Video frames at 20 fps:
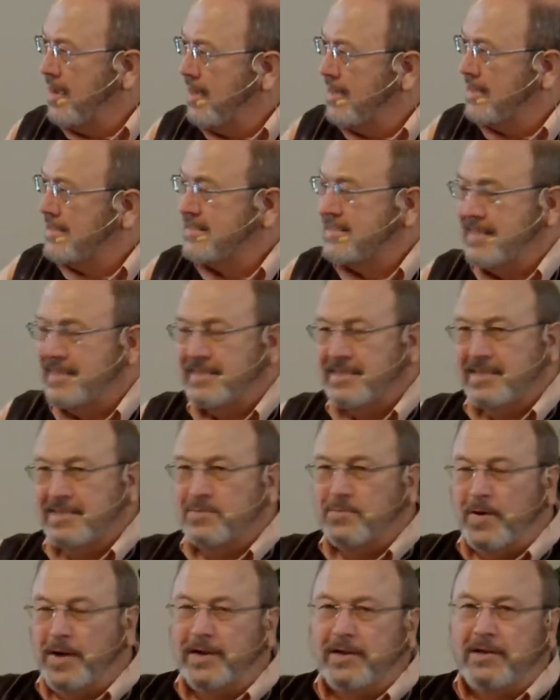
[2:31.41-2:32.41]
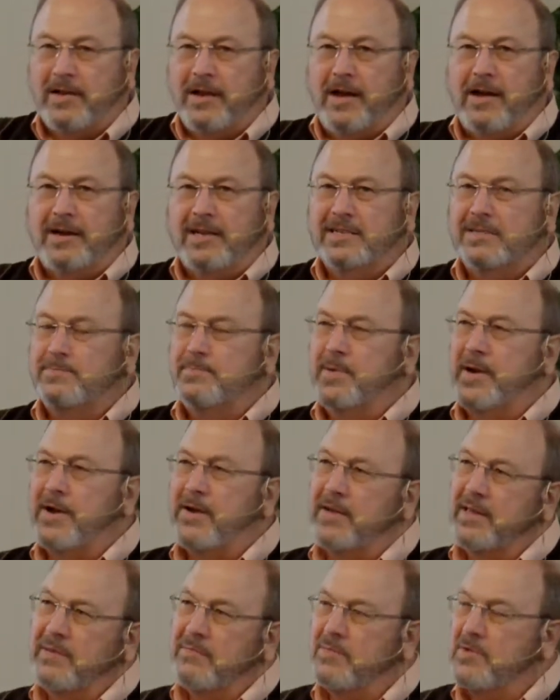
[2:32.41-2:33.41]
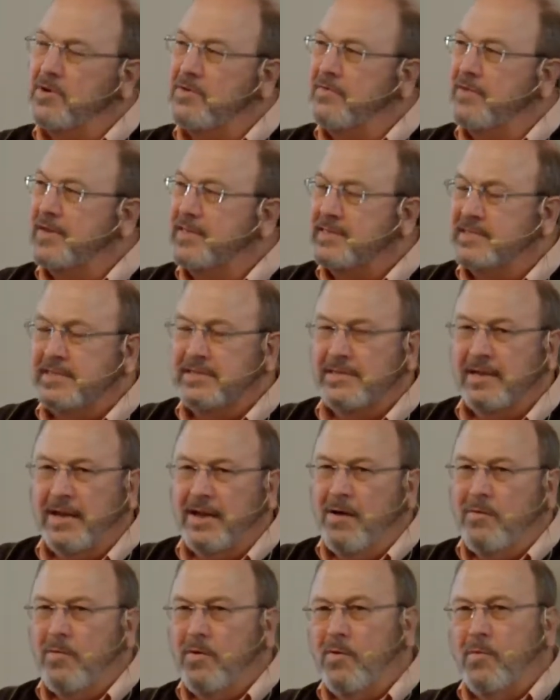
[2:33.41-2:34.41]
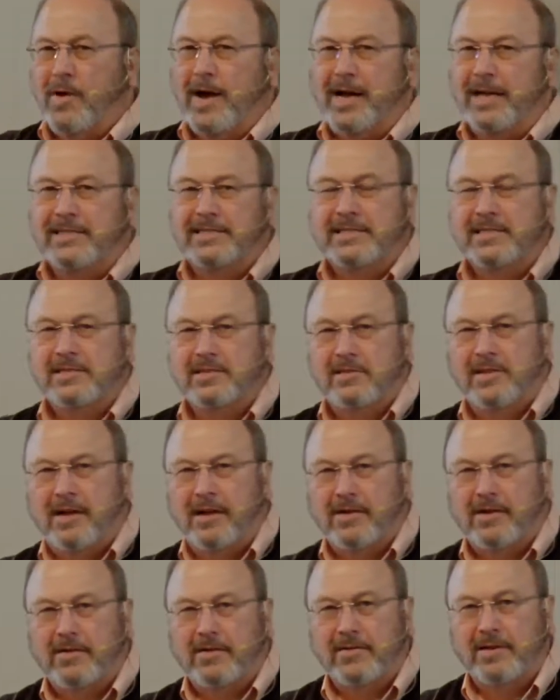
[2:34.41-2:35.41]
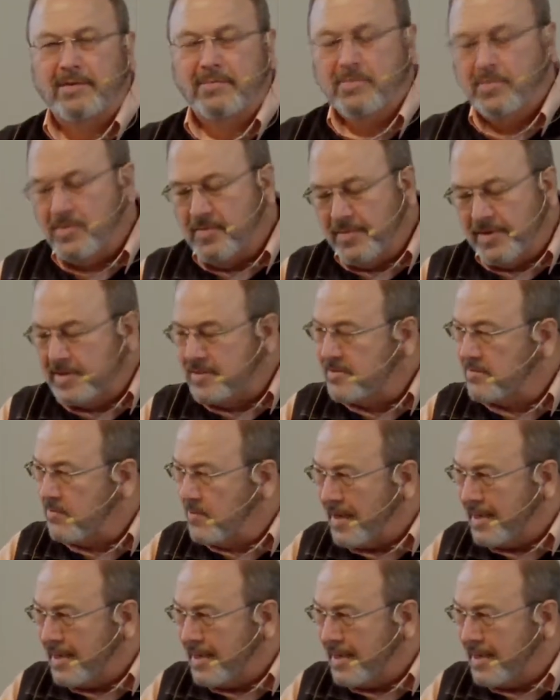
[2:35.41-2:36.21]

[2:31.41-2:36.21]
And he sees this one clock is barely moving. He says, Well, why is this clock only moving?